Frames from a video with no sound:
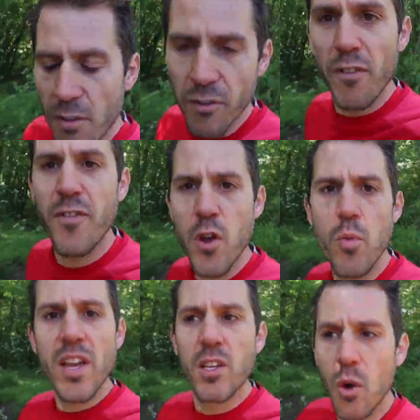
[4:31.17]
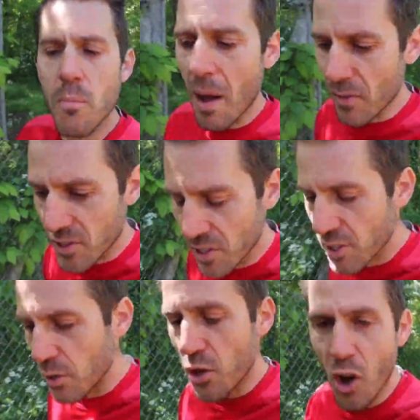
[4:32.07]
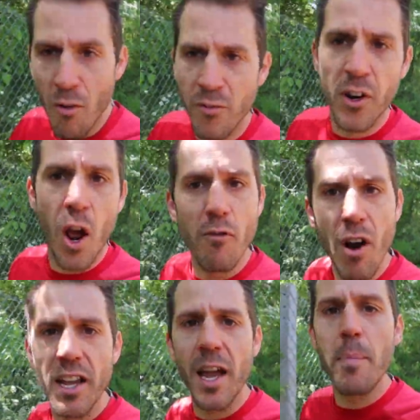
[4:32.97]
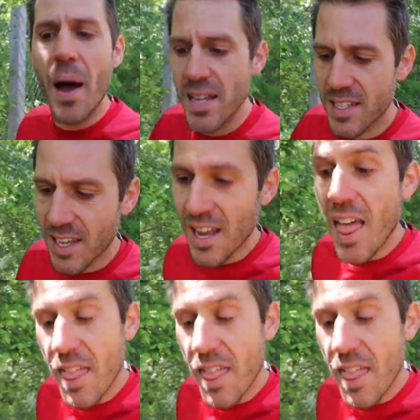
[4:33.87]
for a few weeks or months until you're confident of running at pace.